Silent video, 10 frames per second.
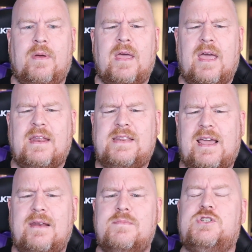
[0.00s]
and take an
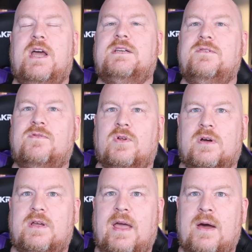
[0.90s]
objective look
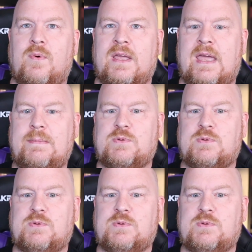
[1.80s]
at what Games